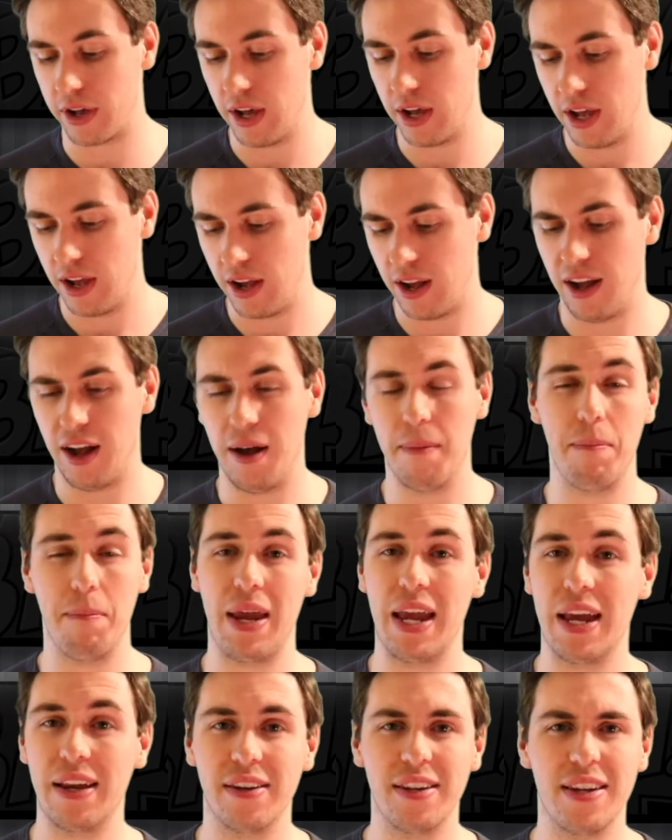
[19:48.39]

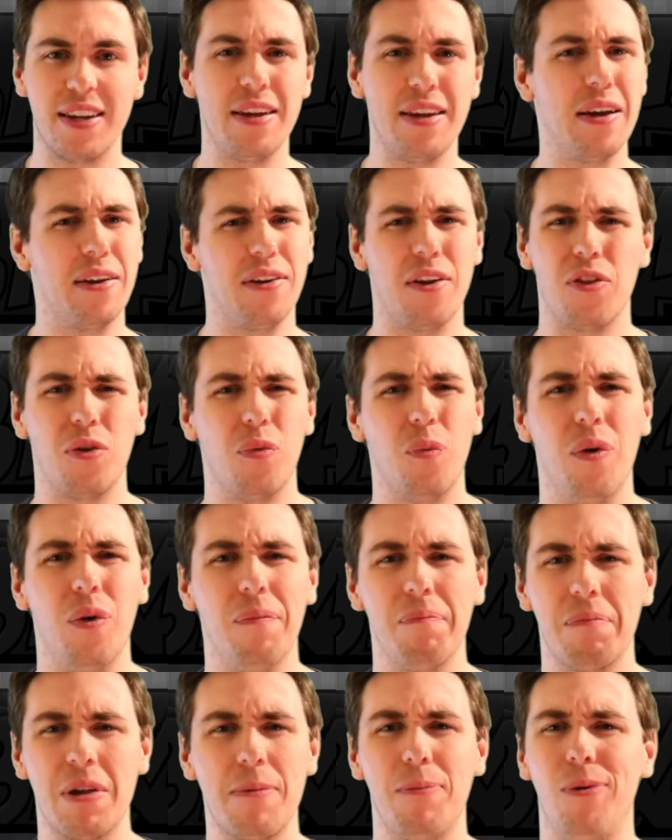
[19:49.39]
Mandy, another one.
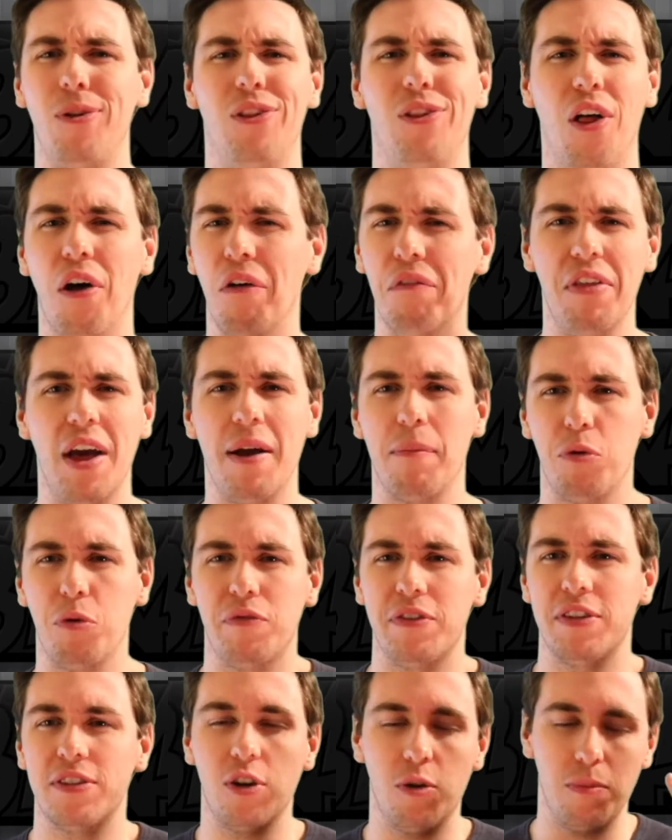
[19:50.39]
People love that movie
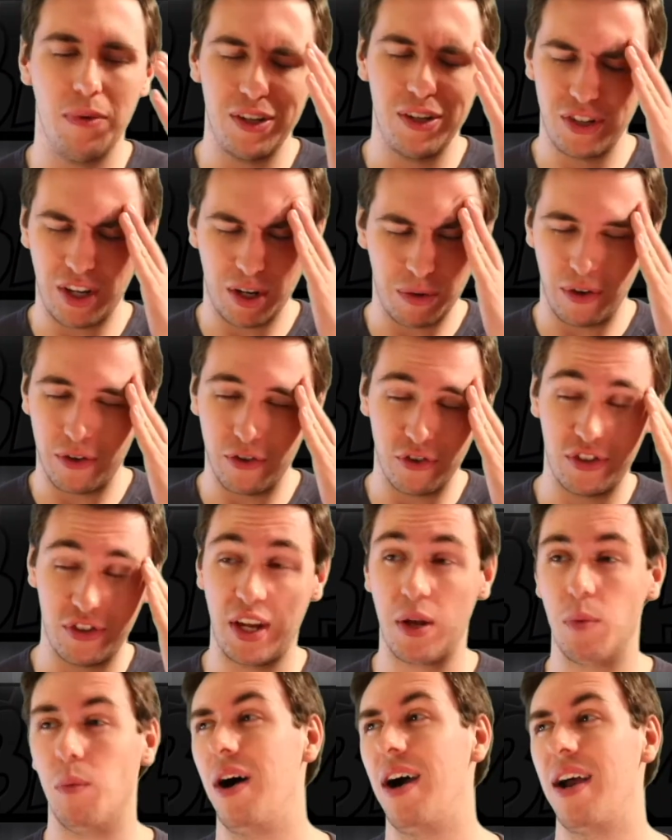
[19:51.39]
so much. I don't
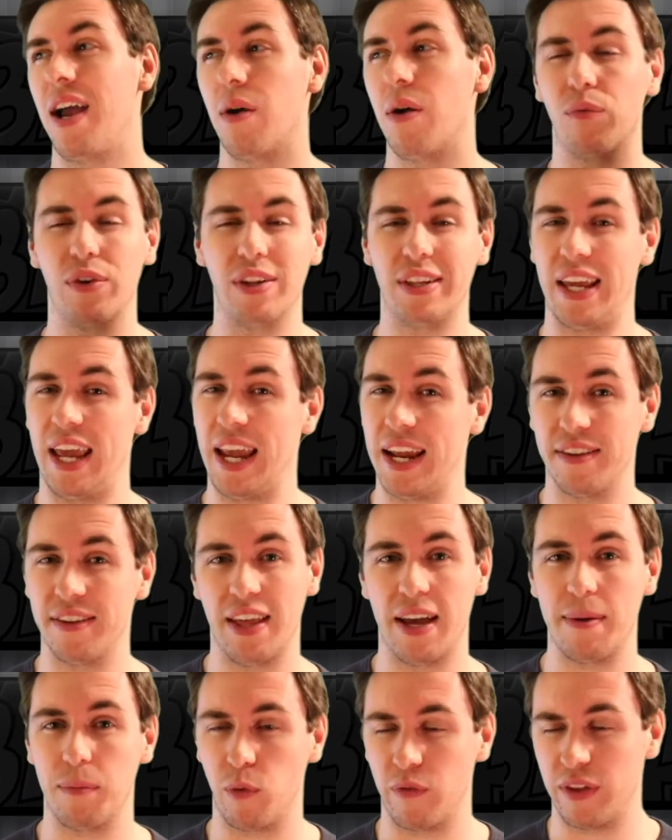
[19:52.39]
understand why. I really hated
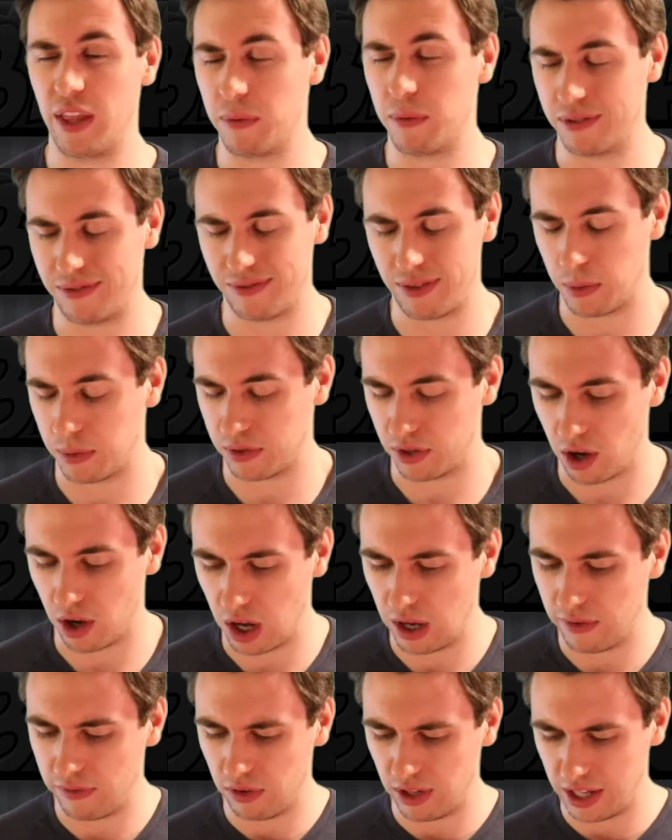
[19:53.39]
that movie. That was
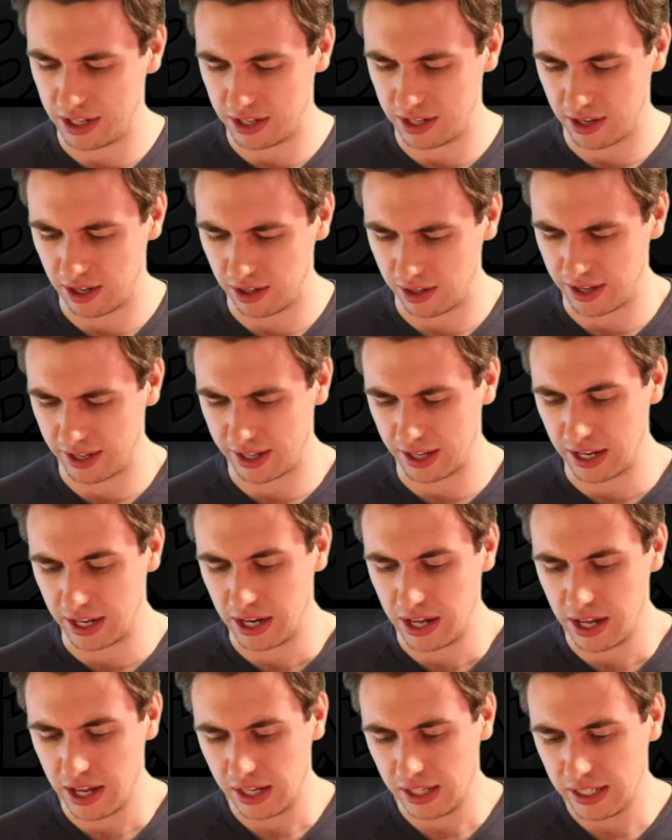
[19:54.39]
awful. I did not like it.
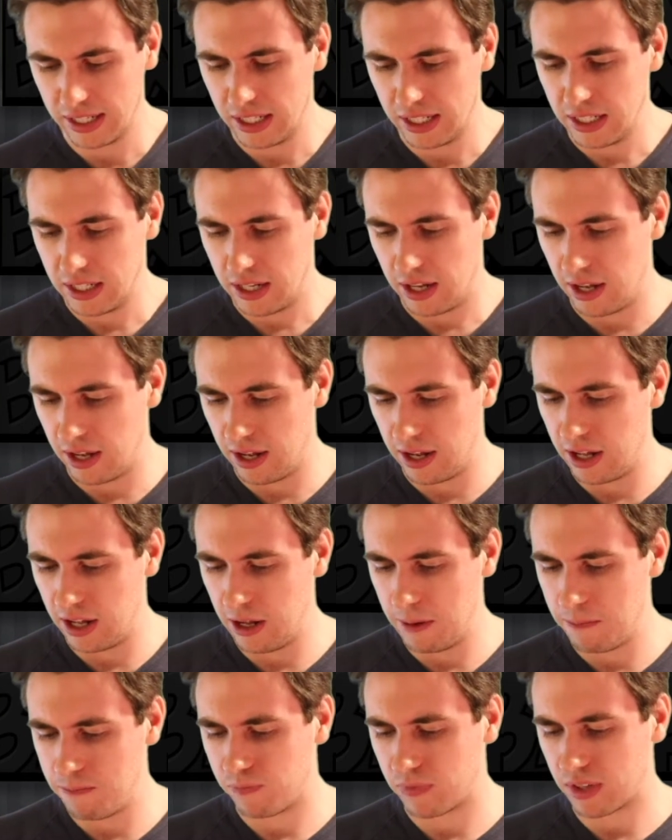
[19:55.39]

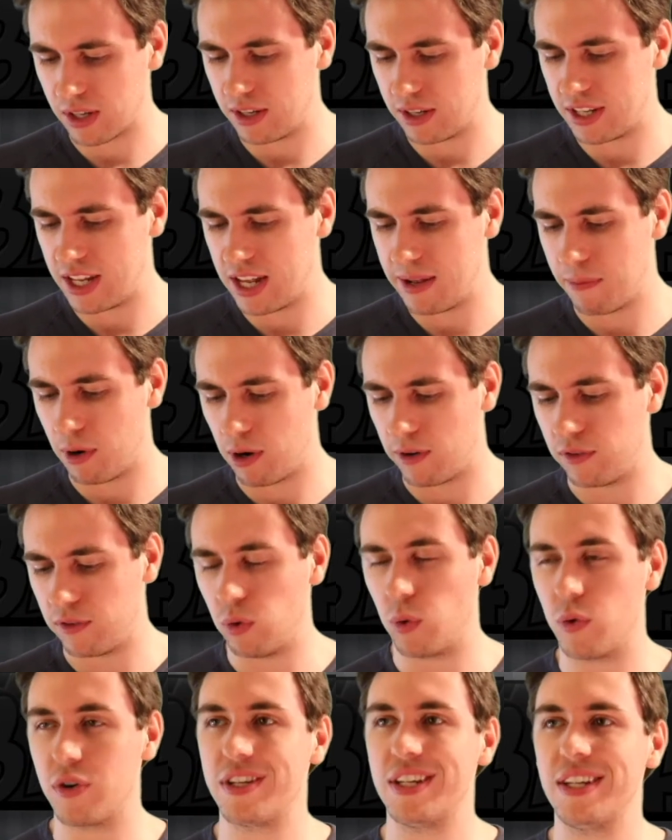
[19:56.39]
Team Marvel
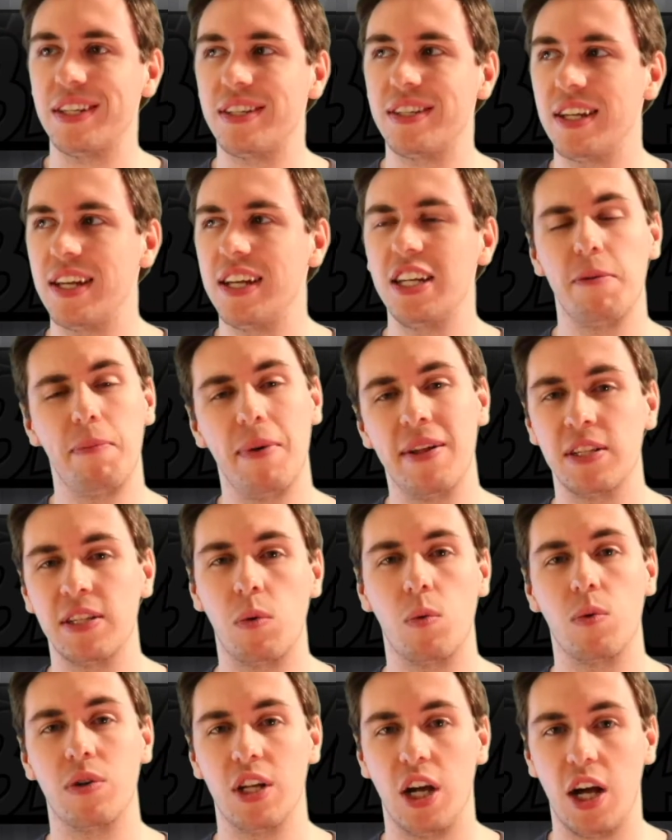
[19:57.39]
or DC, depends on what
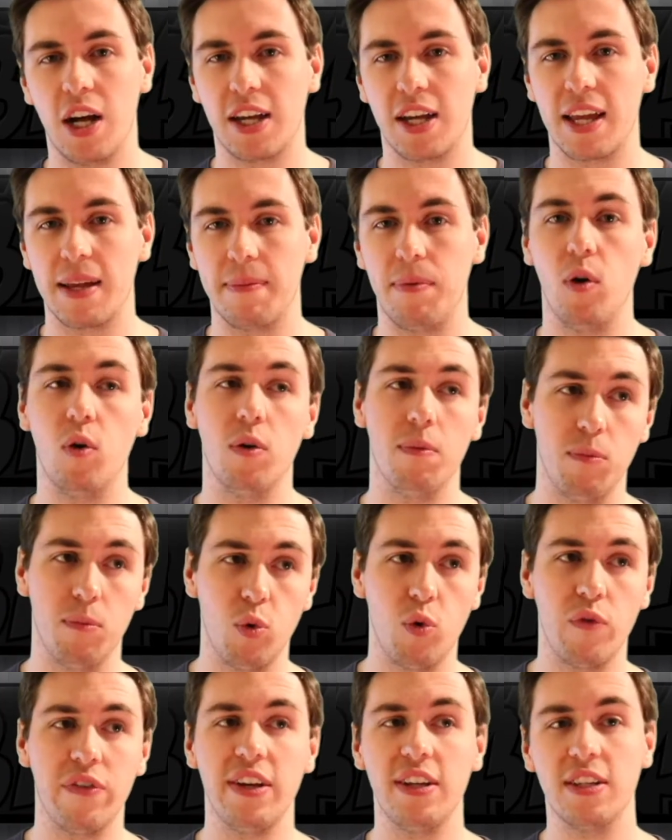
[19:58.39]
we're talking about.
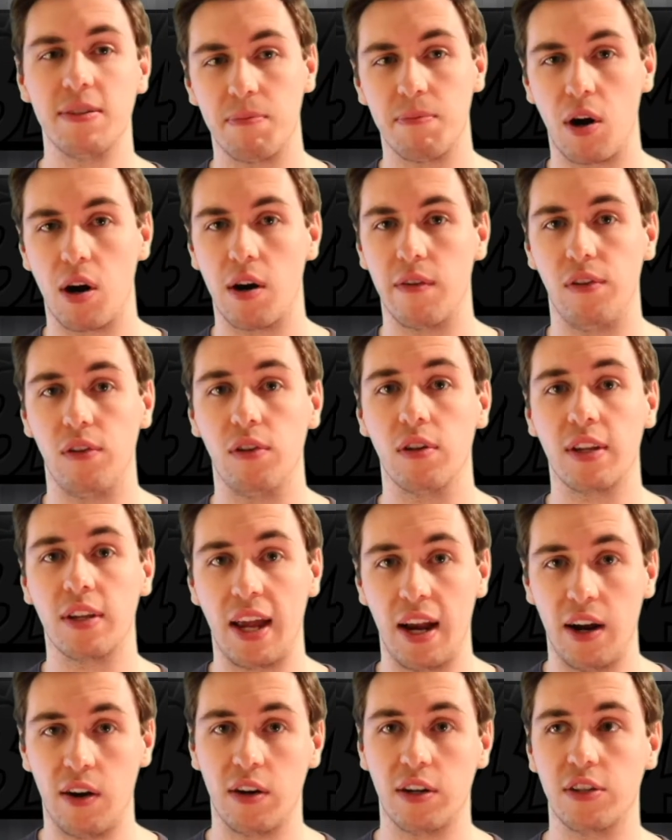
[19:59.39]
Movies, Marvel,
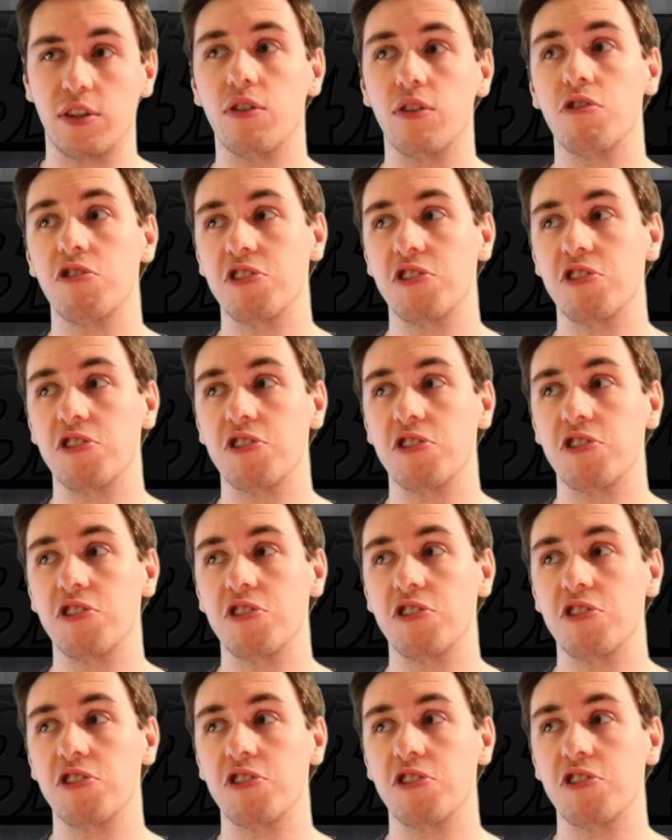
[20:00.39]
characters,